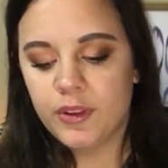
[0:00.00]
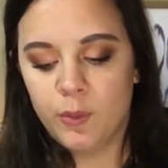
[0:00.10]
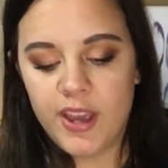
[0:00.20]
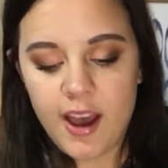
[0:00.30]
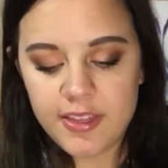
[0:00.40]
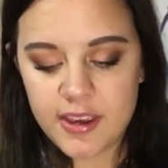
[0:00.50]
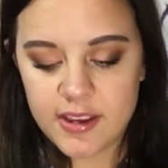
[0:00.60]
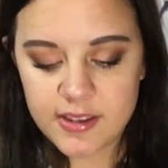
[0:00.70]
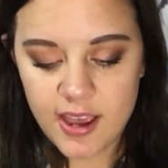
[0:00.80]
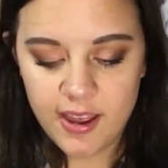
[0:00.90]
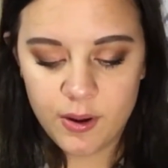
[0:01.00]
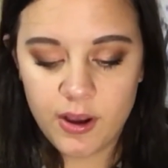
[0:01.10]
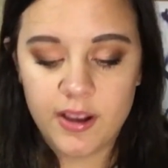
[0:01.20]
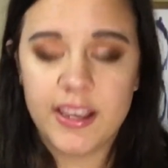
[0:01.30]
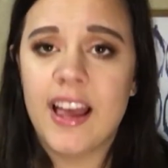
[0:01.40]
we got these.
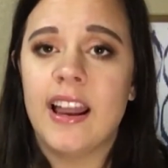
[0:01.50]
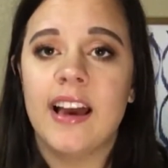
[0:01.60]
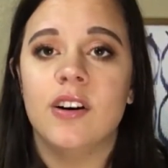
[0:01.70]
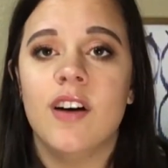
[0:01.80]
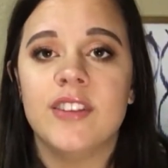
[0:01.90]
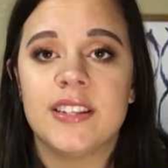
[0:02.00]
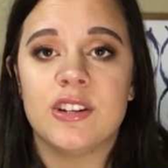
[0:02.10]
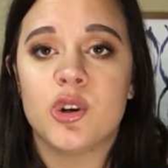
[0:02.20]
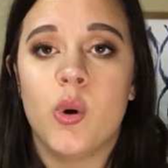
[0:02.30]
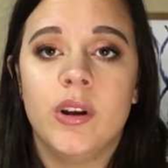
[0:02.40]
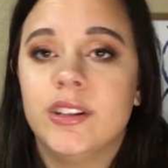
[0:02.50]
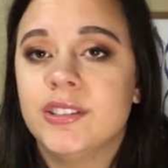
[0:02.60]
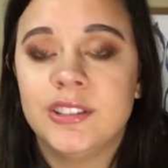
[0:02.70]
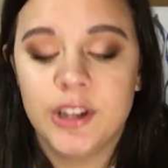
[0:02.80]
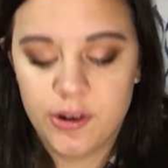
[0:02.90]
Again, I love essential
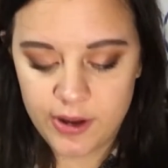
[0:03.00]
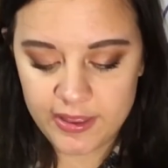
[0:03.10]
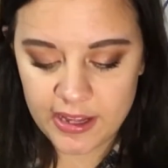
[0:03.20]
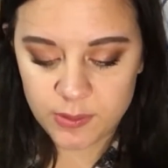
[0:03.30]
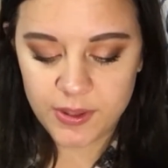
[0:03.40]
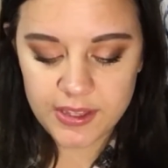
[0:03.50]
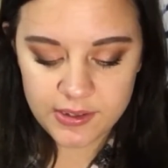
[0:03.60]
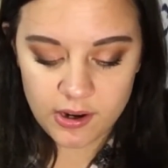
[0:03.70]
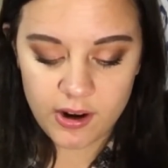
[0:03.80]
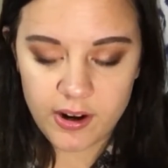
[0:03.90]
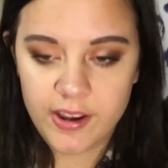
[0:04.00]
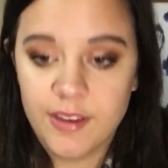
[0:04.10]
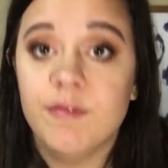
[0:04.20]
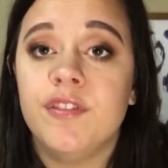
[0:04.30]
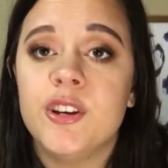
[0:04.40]
oils, and that's what these are
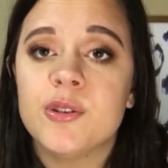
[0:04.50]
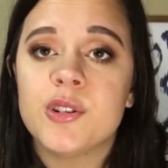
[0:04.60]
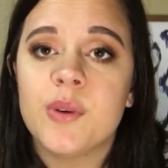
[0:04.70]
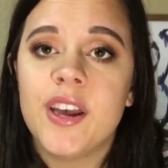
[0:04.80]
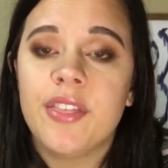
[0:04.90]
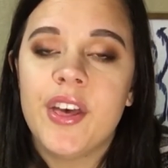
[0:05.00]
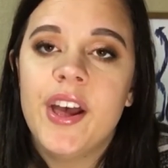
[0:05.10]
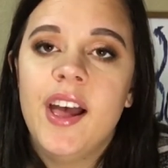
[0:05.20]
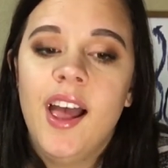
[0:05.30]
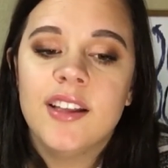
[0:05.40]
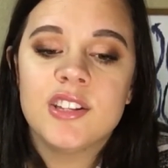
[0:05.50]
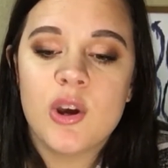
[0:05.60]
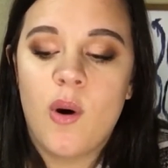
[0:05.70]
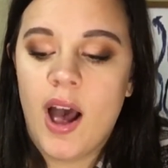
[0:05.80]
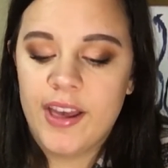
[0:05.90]
infused with, and
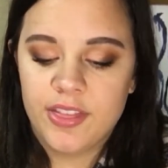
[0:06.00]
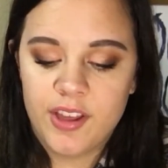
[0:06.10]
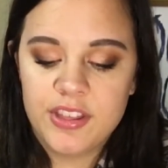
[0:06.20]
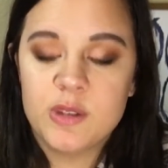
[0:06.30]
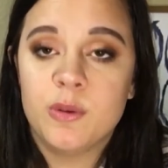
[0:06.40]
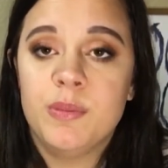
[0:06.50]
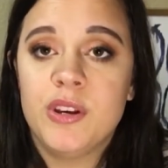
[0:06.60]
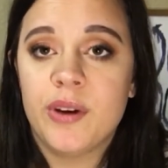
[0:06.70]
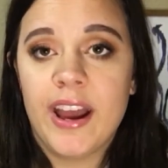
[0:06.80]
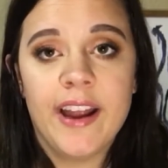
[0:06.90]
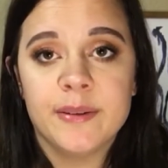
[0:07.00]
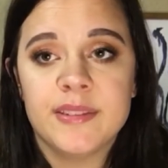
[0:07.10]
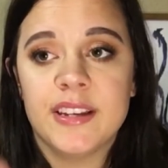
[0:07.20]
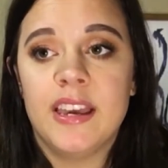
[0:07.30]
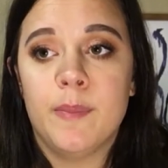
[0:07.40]
so I thought these would be great items
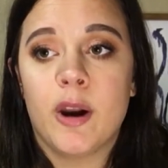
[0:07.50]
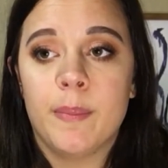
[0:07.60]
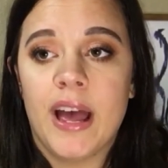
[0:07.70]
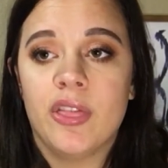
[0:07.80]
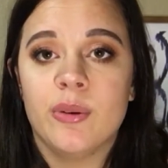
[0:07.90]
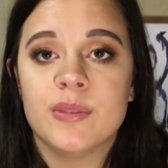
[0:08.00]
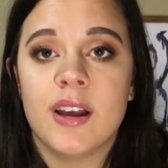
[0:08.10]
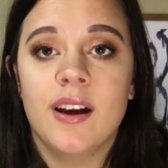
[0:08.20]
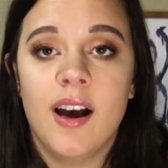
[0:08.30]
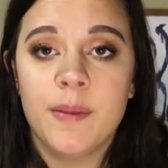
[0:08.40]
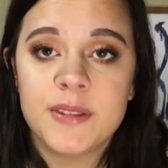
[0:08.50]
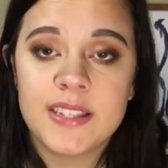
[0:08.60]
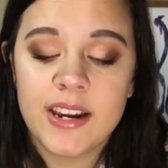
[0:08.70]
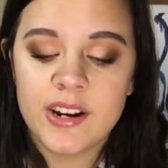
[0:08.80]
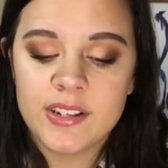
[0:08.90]
to keep in our bathrooms
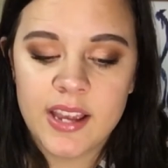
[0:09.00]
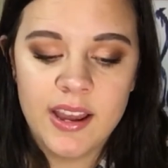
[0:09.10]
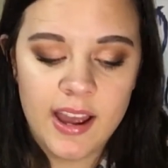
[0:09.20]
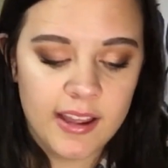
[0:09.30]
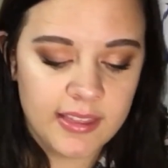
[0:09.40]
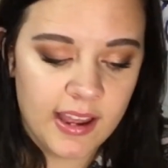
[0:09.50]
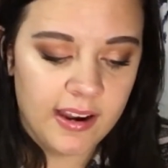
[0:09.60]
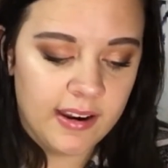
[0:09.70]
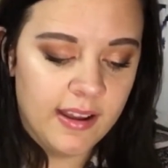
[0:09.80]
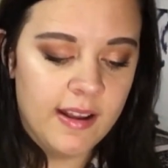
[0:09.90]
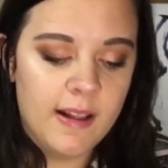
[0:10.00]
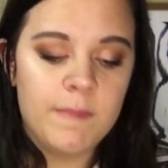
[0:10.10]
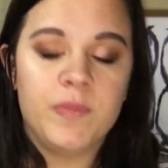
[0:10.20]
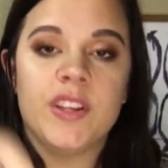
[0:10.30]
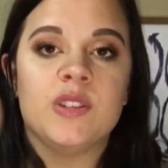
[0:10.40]
upstairs, and then
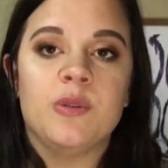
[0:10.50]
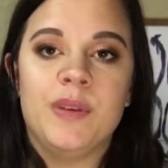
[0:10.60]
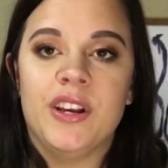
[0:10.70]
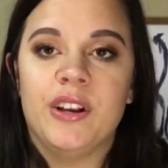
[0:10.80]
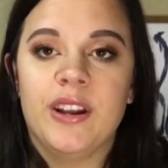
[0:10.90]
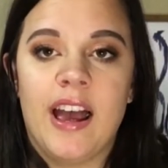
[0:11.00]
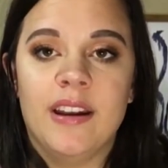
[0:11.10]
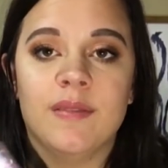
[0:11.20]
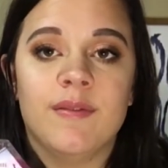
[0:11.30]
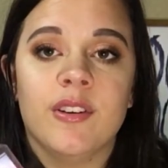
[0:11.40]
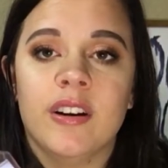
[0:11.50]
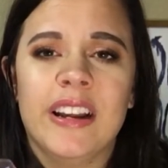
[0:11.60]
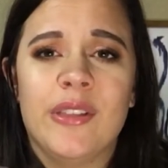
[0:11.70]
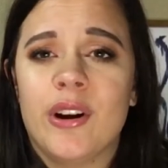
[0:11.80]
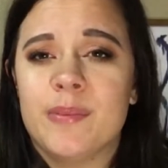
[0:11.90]
this would be a good item for
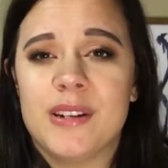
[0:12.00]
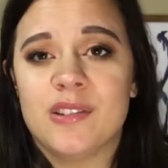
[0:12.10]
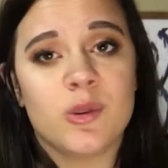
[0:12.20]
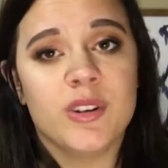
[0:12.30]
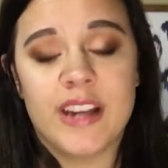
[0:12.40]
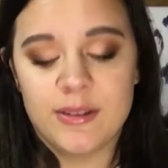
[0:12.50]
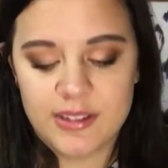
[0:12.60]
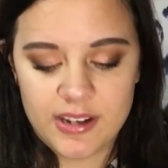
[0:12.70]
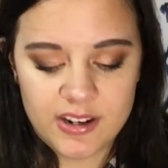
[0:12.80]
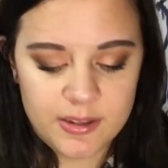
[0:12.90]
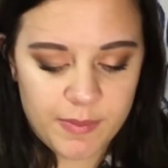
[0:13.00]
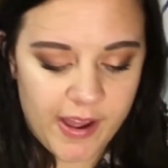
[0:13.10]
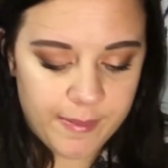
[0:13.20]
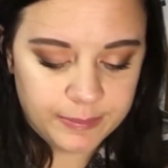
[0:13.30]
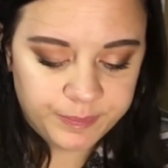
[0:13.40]
either upstairs or downstairs.
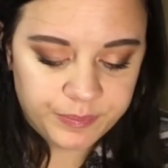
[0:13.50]
But